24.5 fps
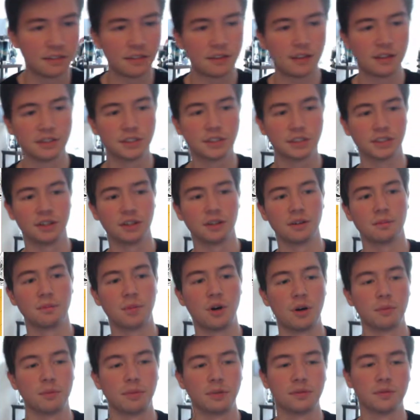So
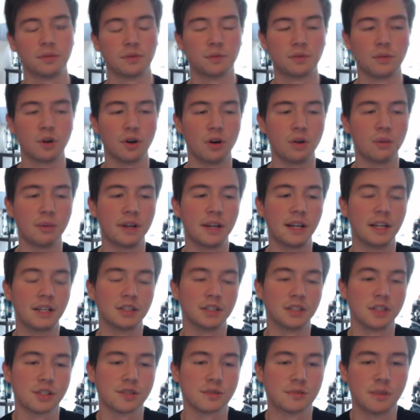Pompey from Rome and
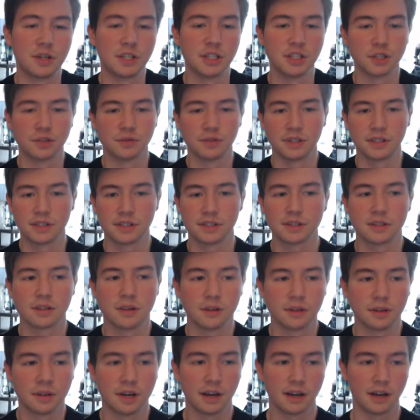Agesilaus from ancient Greece.
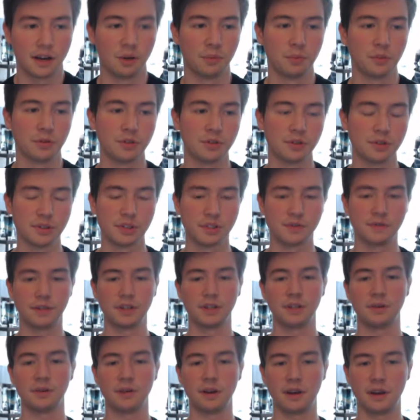So yeah, I hope you enjoyed this
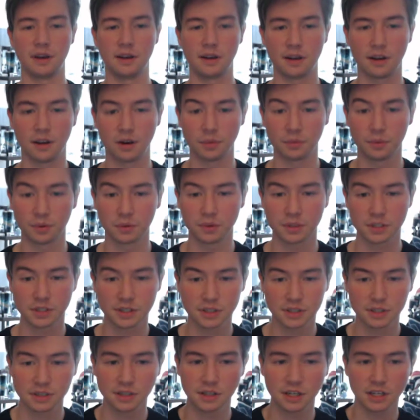video and I hope you
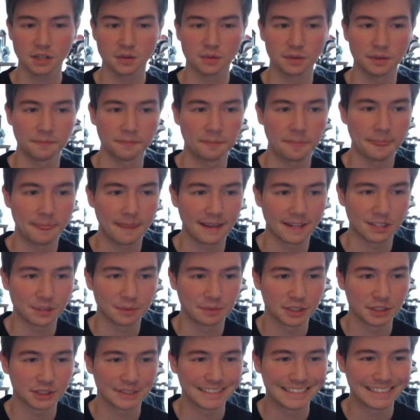watch the next one. Thanks so
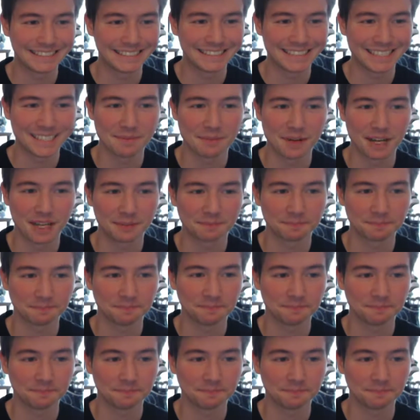much. -bye.